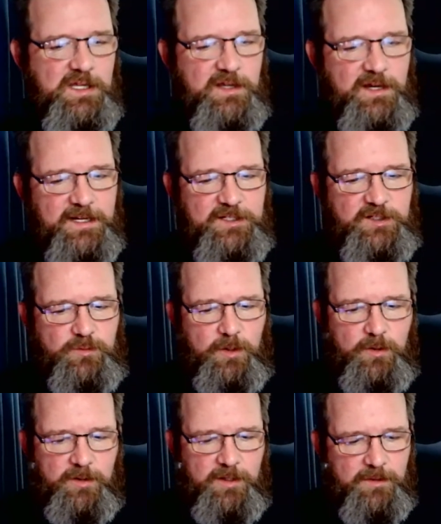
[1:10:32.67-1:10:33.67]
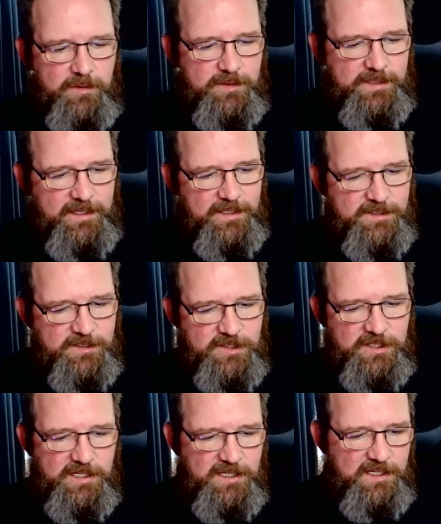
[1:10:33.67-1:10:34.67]
my drone
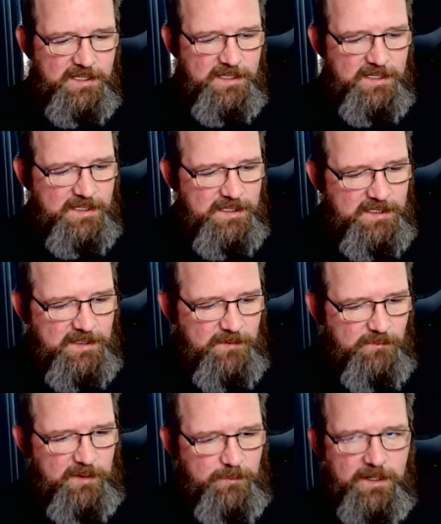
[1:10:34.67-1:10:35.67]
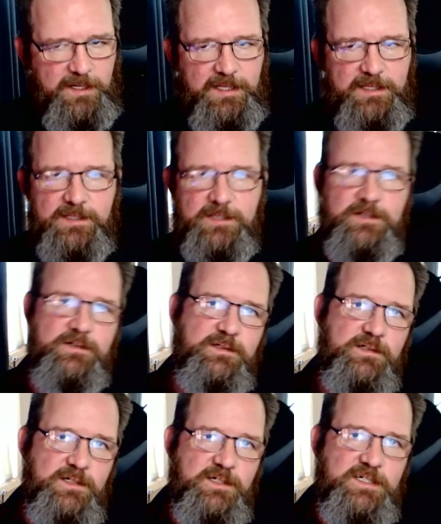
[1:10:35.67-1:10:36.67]
enthusiasts, my buddies,
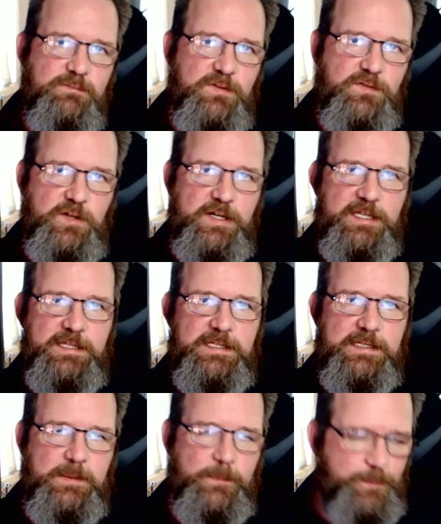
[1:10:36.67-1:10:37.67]
my friends,